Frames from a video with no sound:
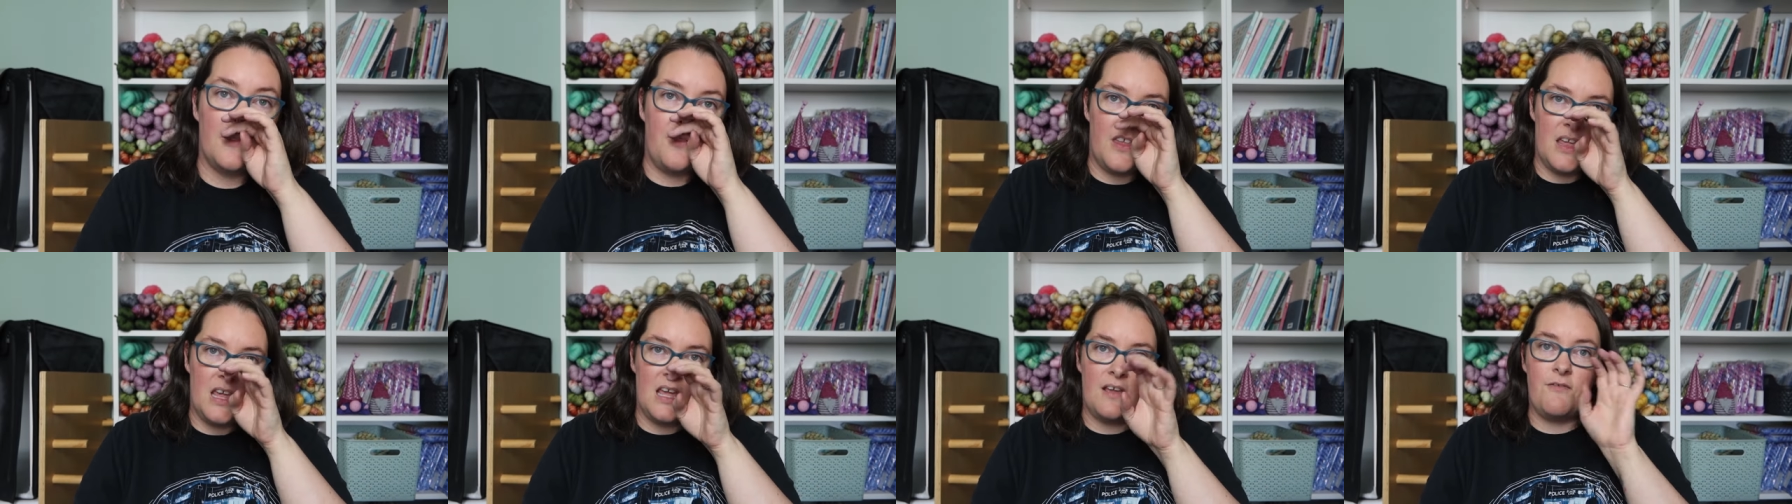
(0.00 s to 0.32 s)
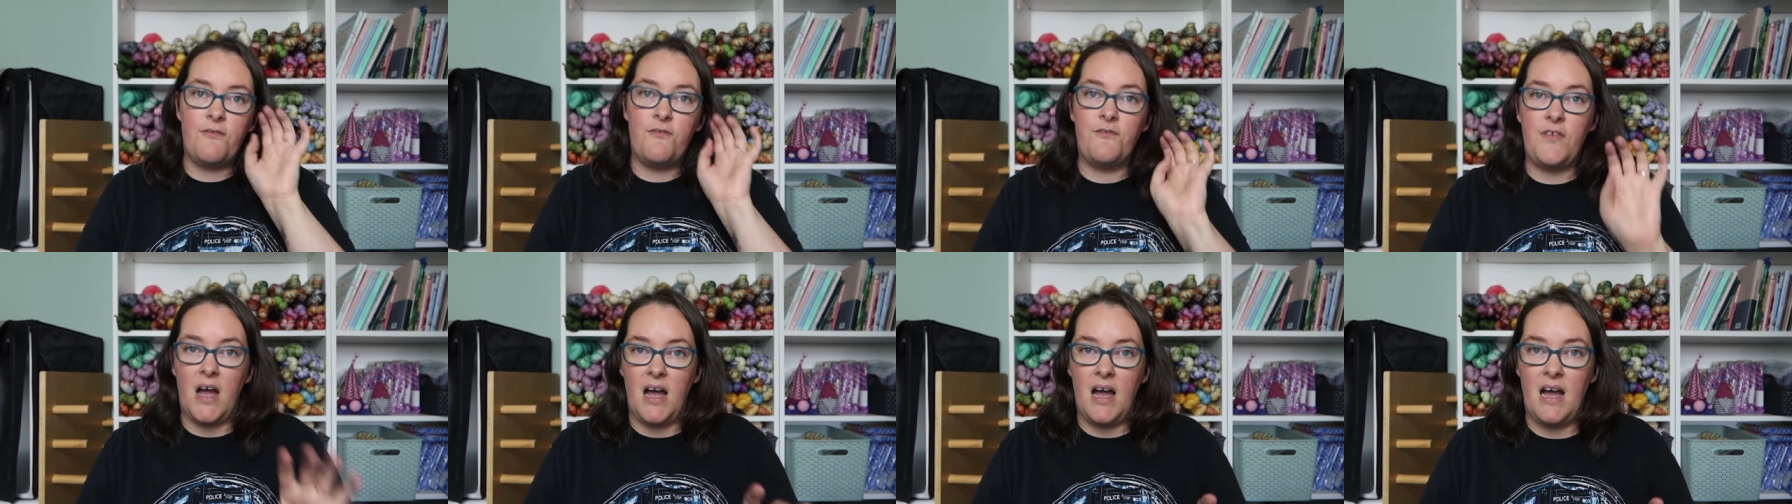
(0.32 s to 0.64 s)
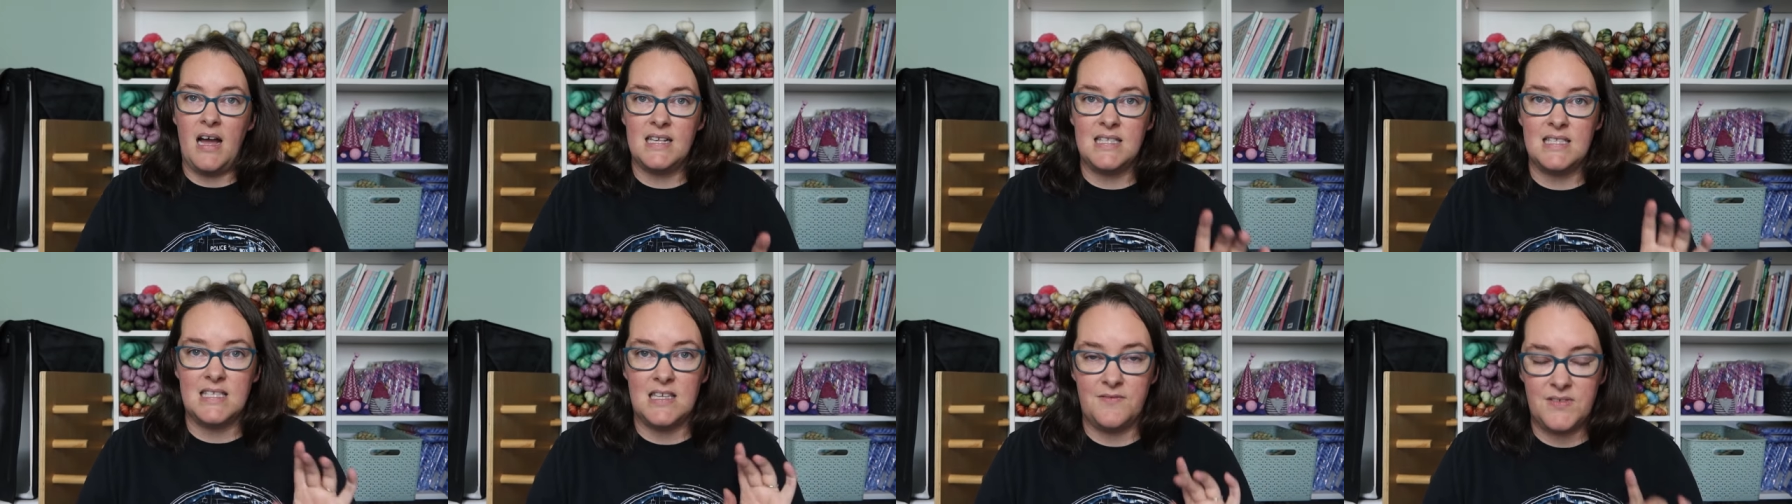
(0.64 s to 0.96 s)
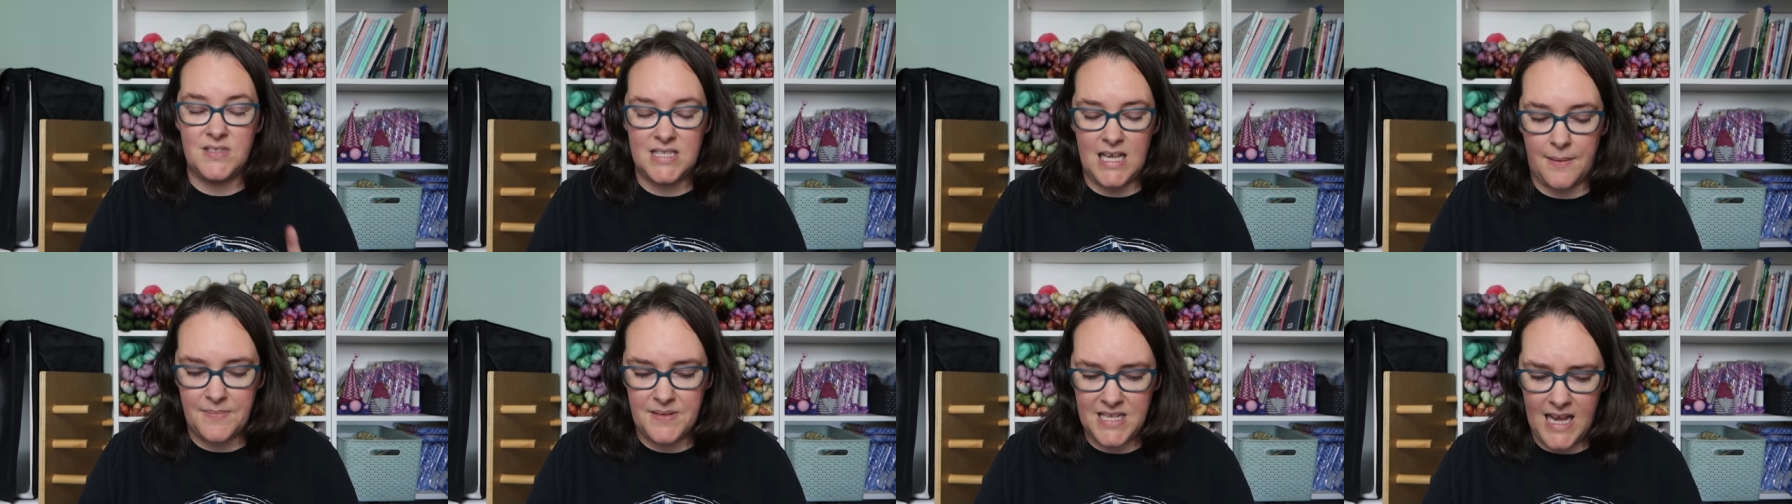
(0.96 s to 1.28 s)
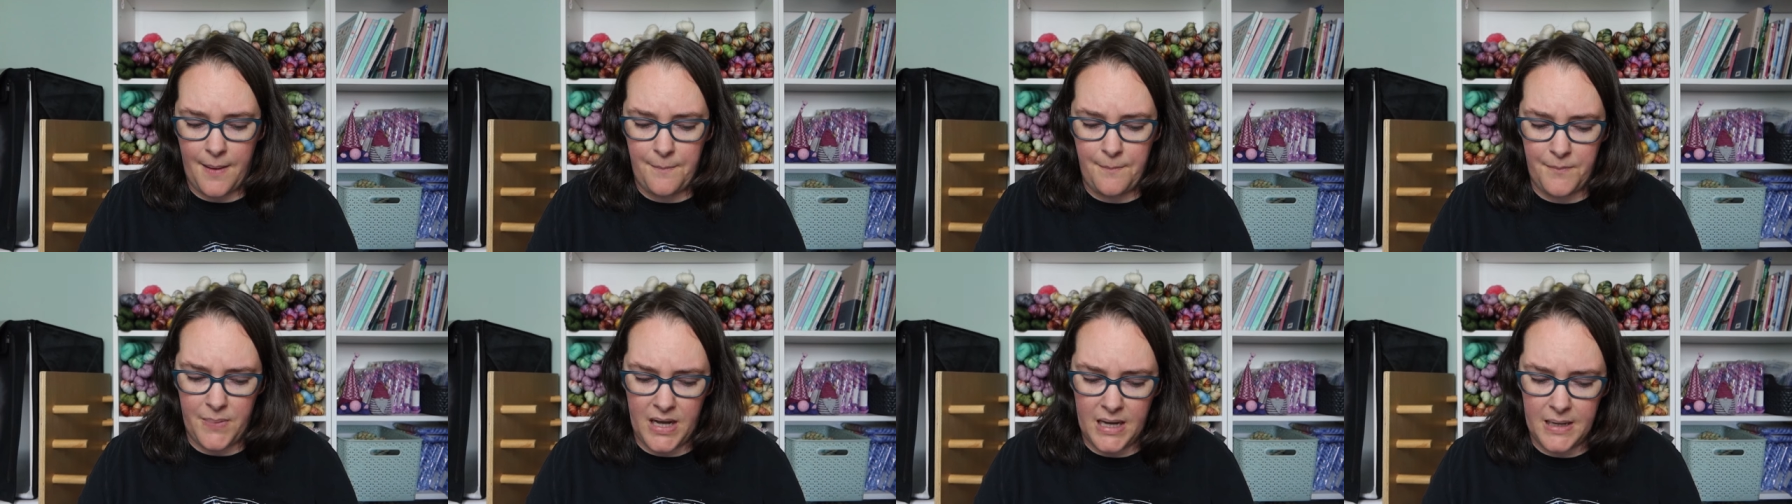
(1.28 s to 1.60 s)
the 1st of
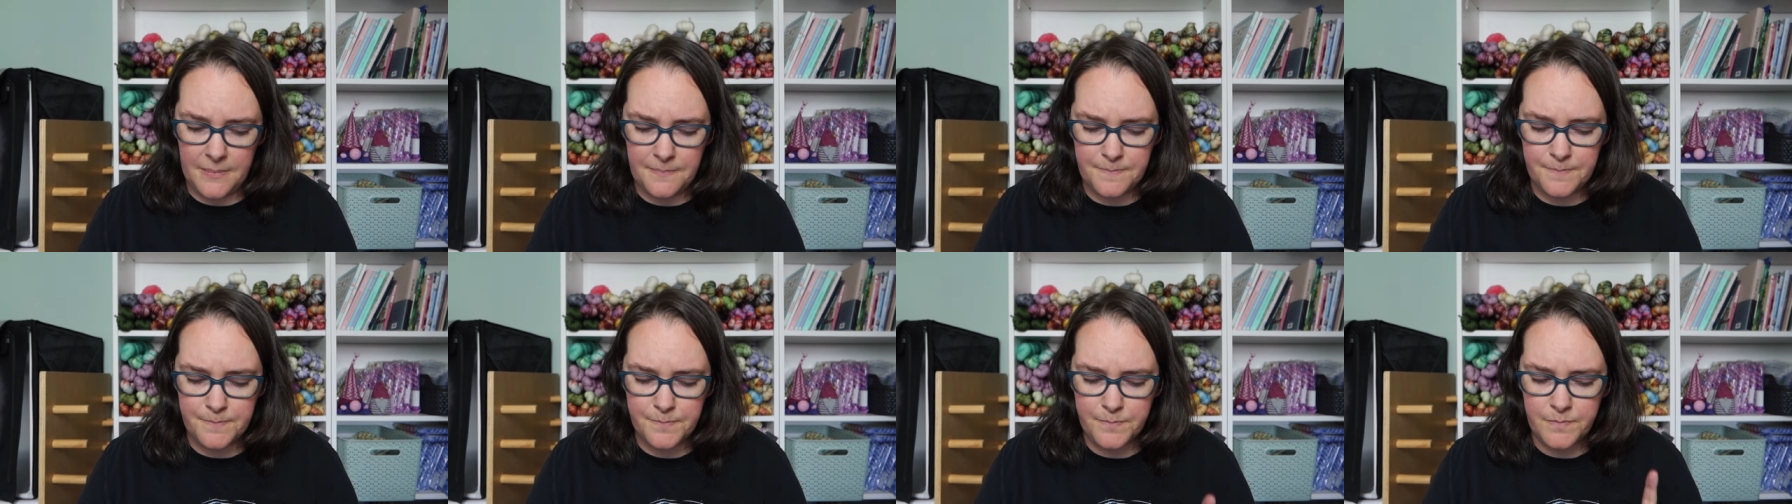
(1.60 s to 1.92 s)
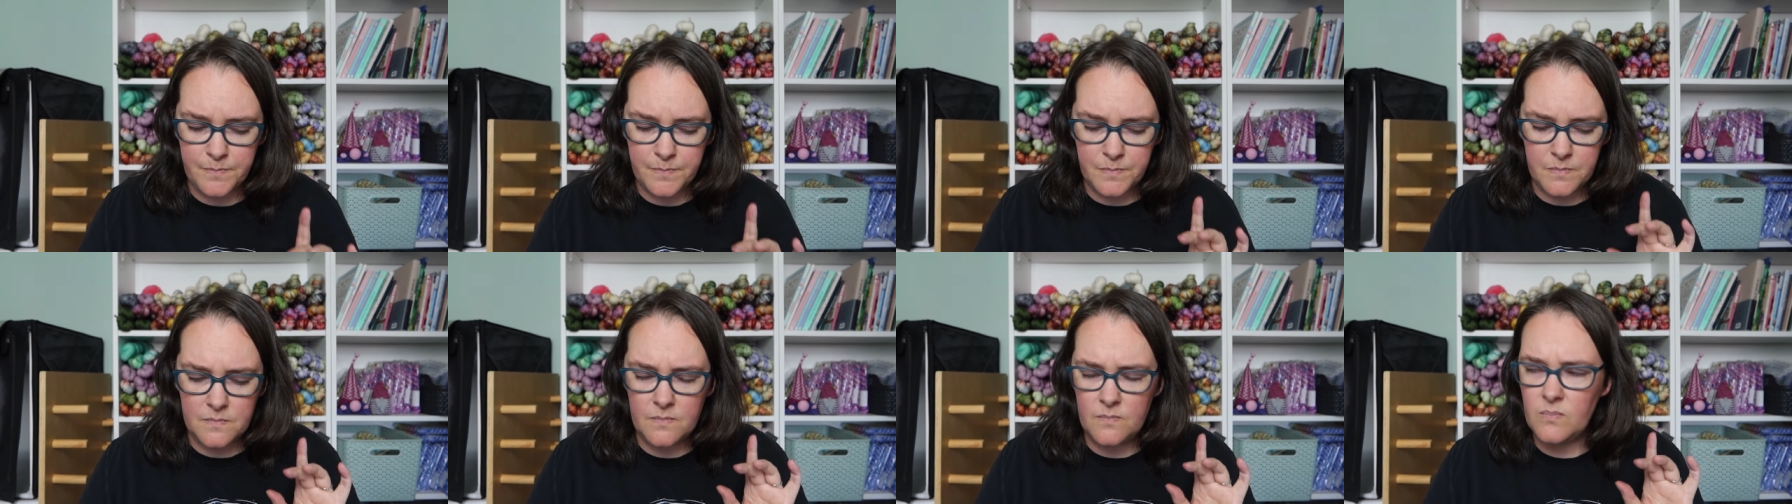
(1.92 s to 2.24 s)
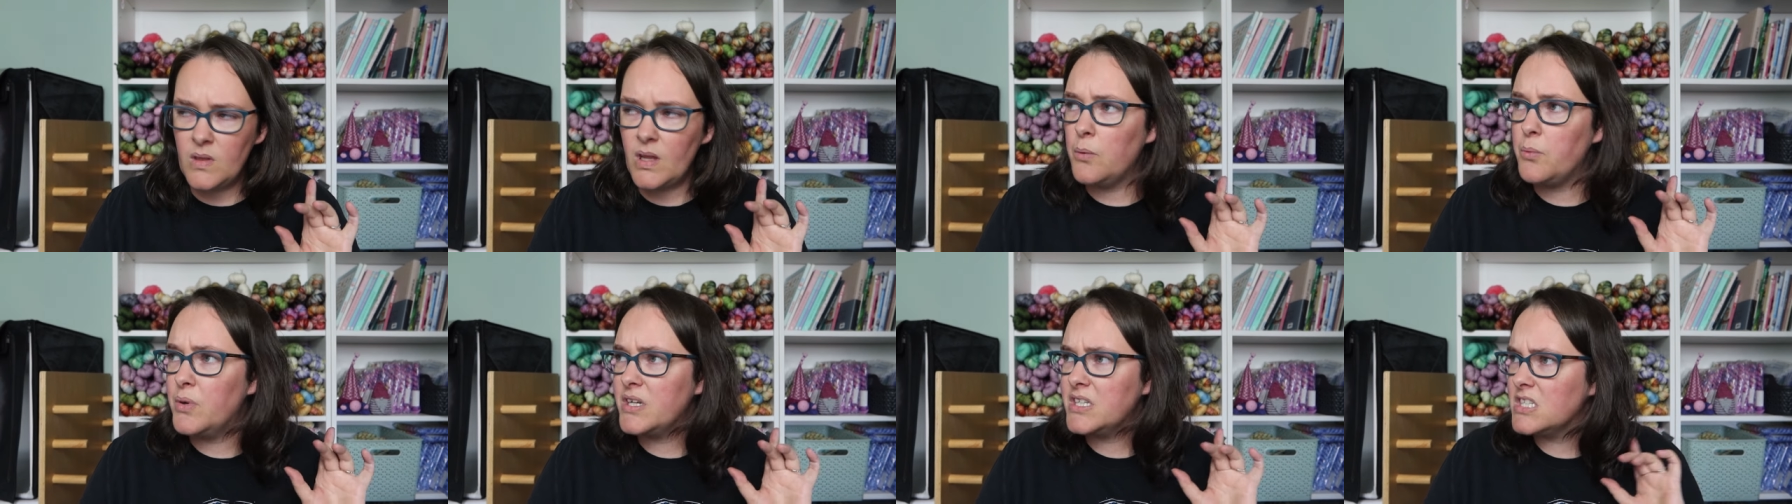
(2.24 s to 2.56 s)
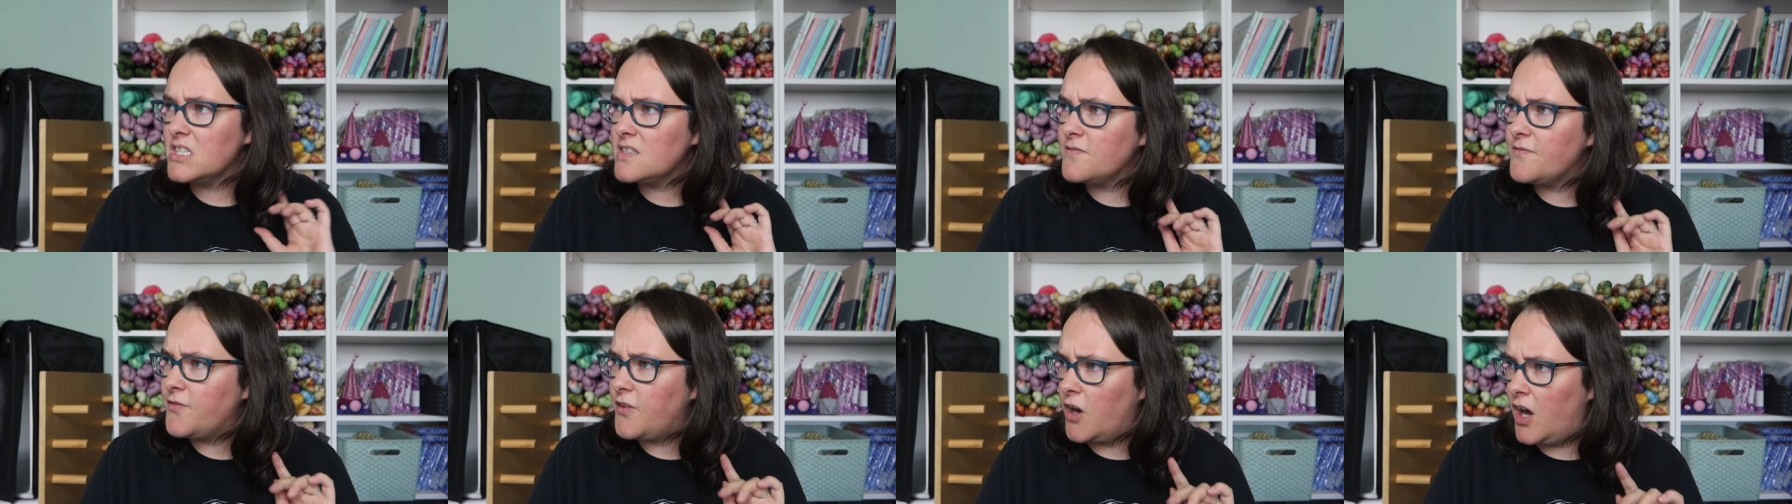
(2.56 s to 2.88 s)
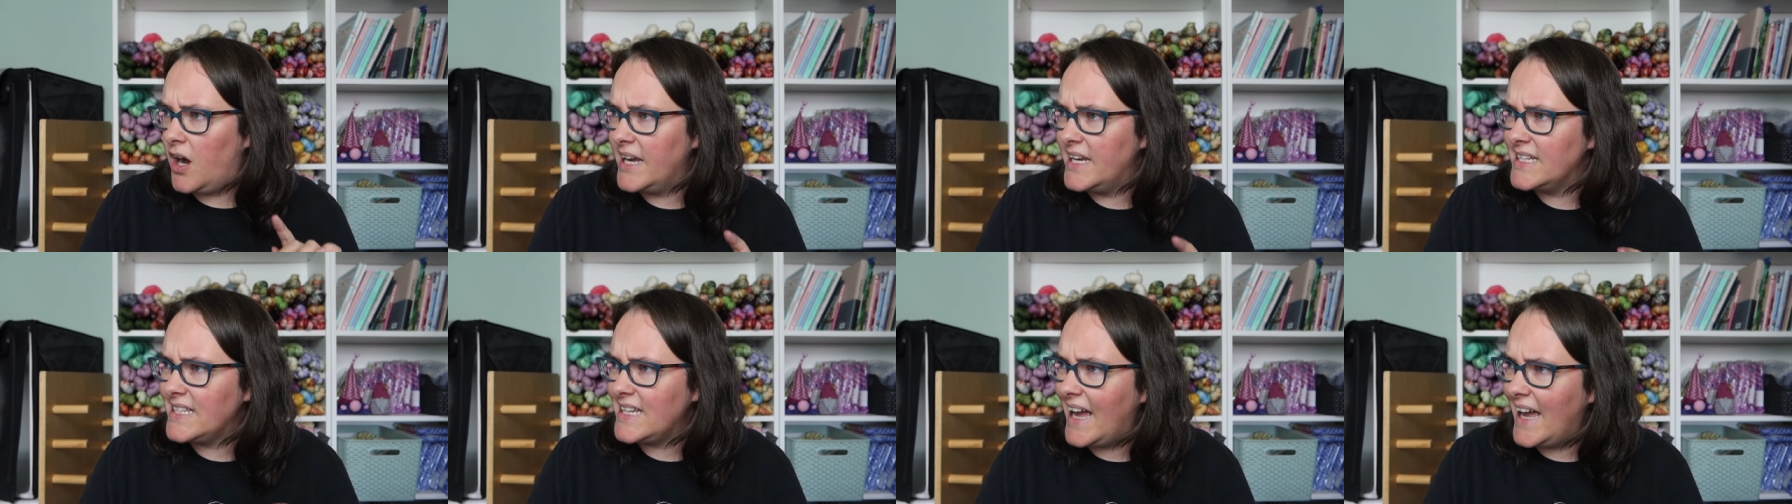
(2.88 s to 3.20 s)
September, which is
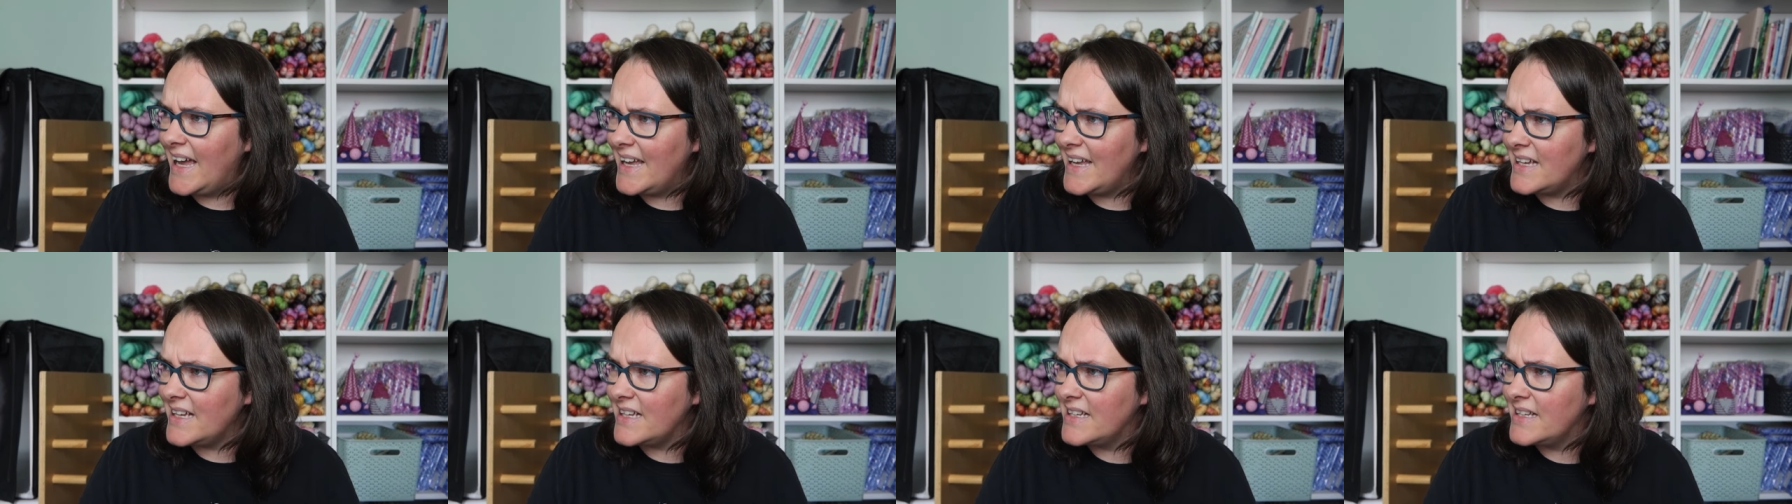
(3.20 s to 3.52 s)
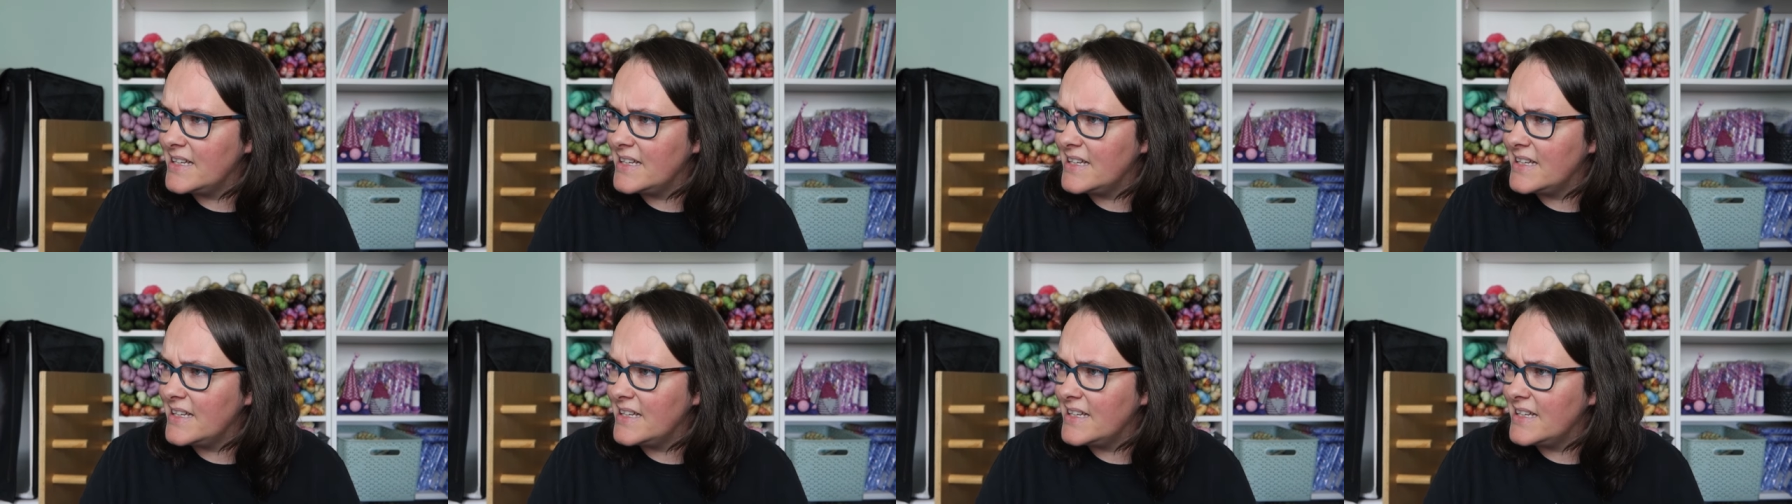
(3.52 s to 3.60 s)
Friday?